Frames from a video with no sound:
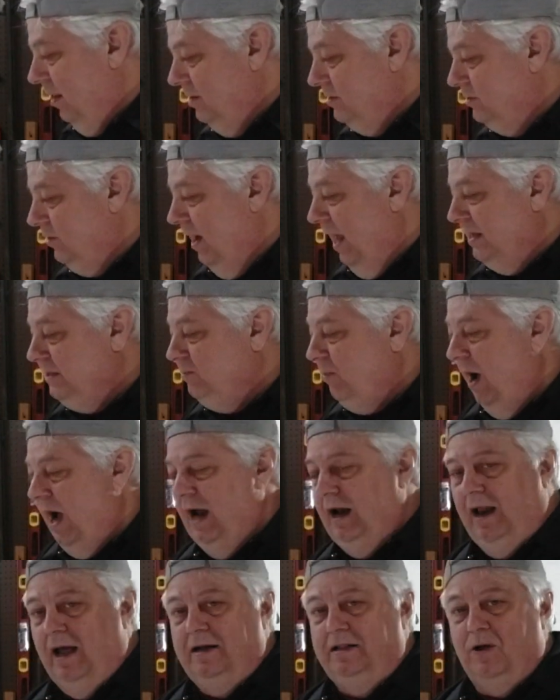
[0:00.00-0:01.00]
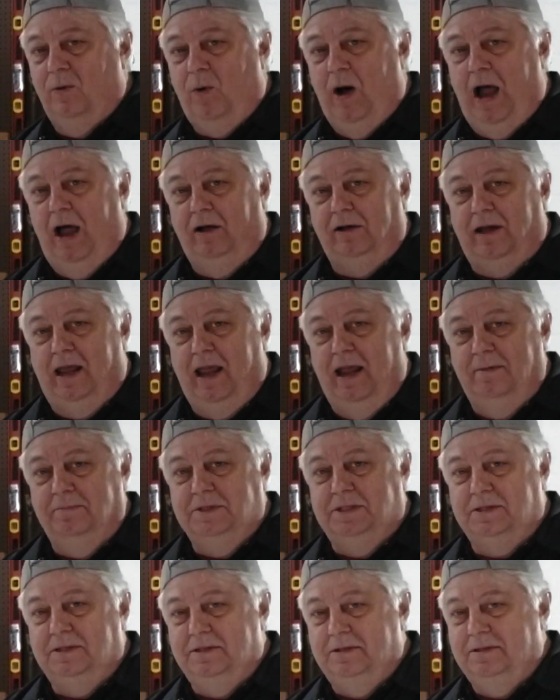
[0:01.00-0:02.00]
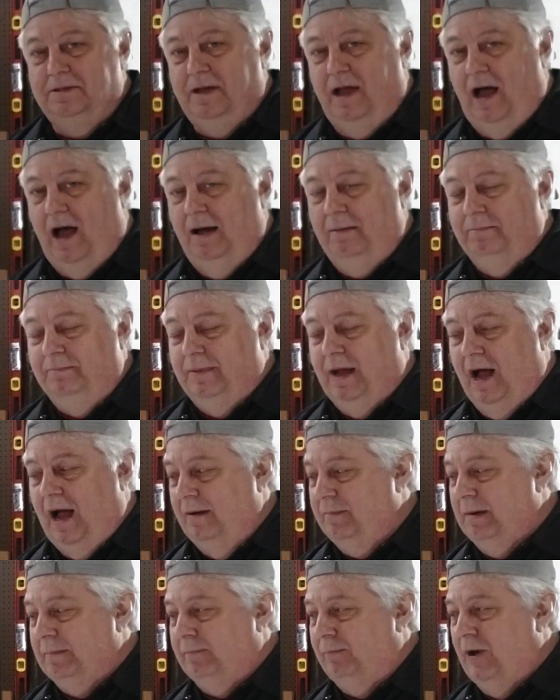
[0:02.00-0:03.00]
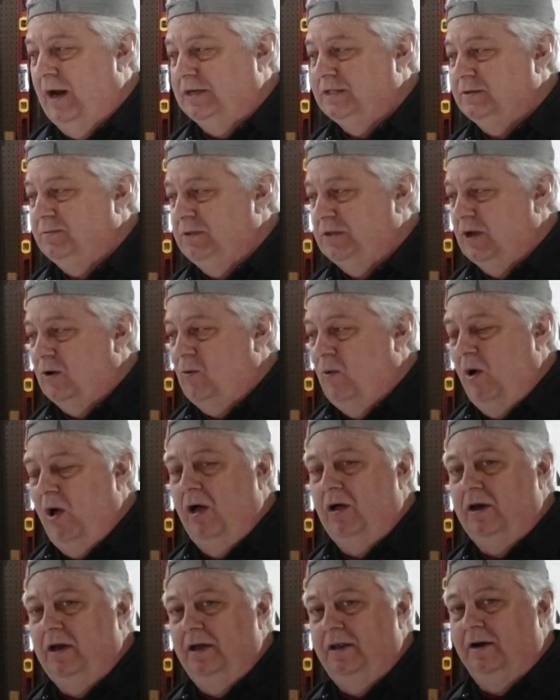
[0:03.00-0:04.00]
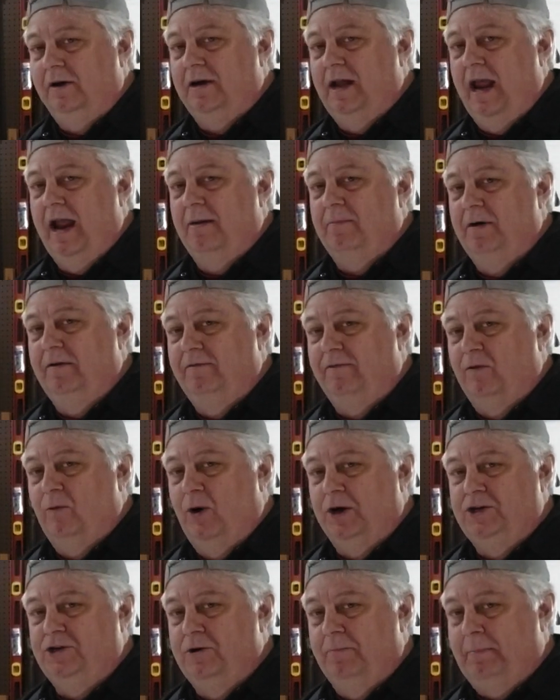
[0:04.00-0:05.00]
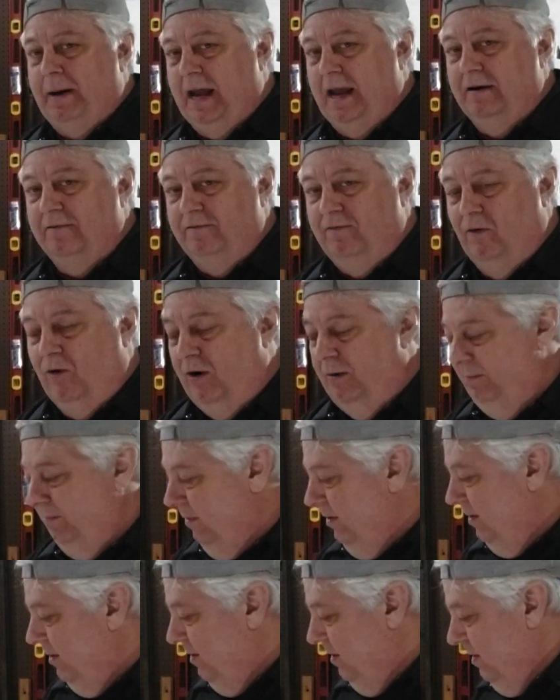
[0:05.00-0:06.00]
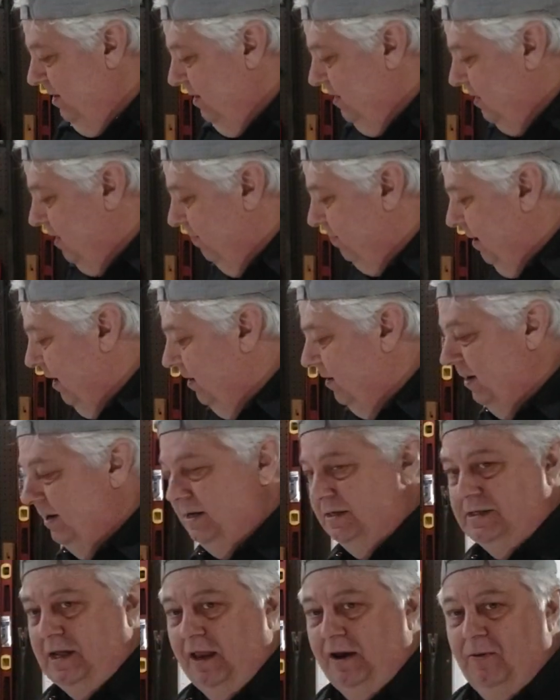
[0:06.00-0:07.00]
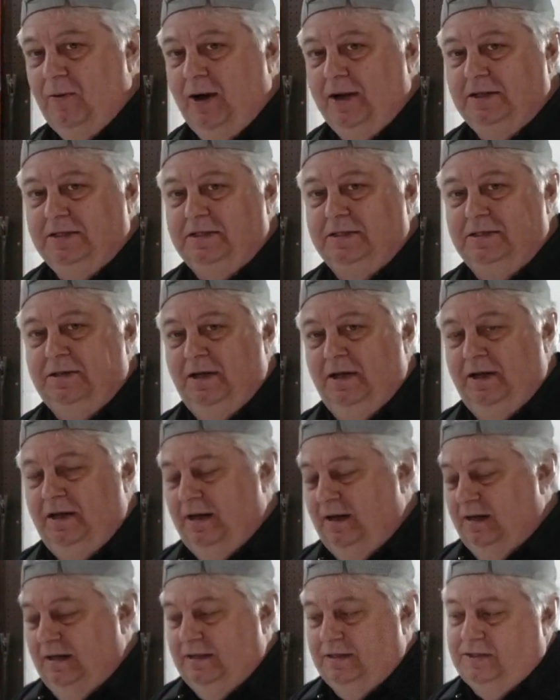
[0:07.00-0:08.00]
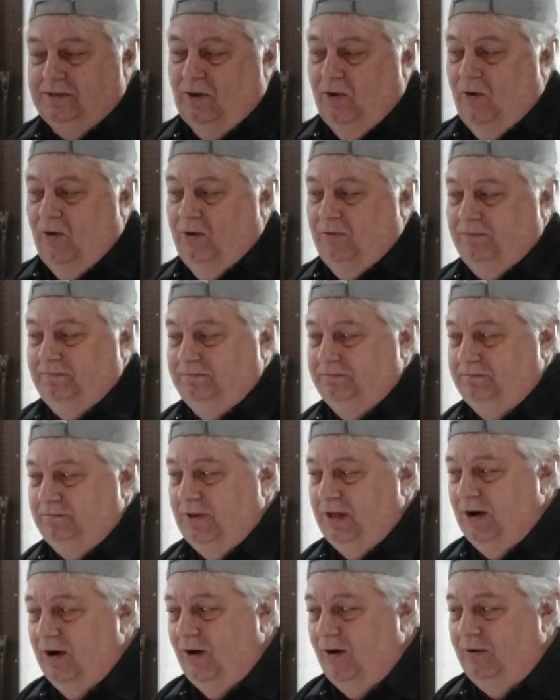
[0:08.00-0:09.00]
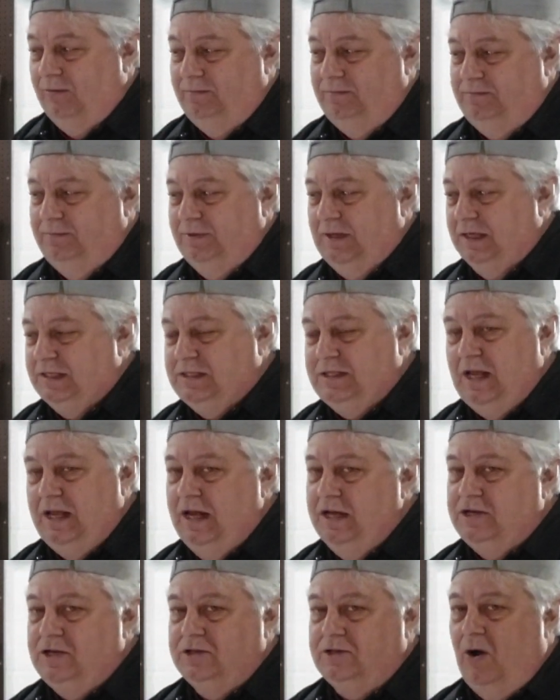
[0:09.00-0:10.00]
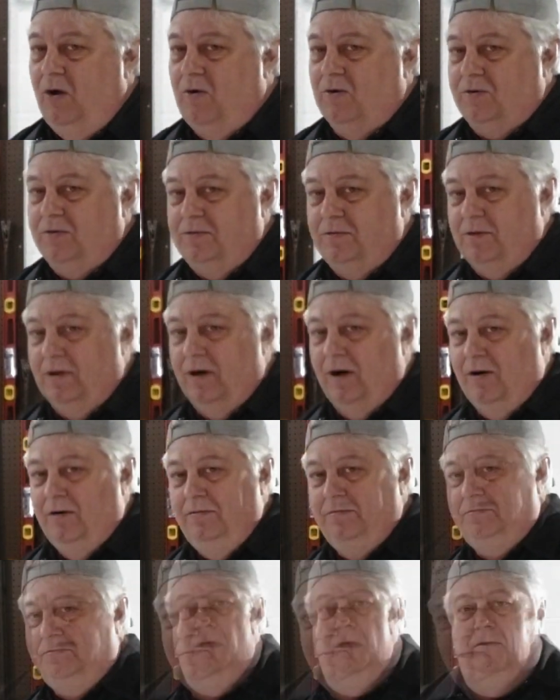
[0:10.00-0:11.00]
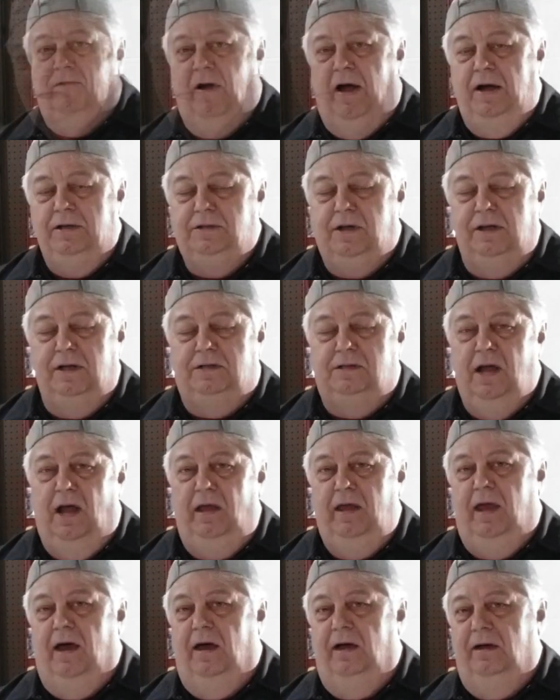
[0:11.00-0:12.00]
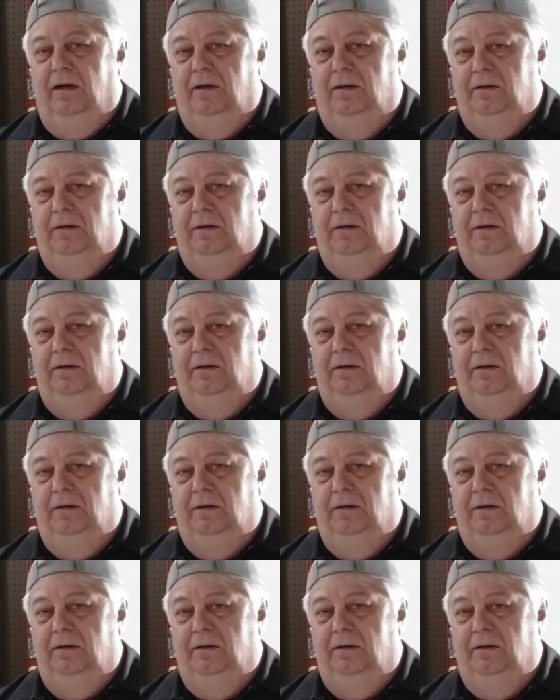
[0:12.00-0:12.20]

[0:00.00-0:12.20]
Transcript: so that's why I like the Wild Games. I'm, I'm impressed with the quality of their camera for what you're paying for them compared to these other ones. So, you know, it's to each his own, you know. If I was gonna tell you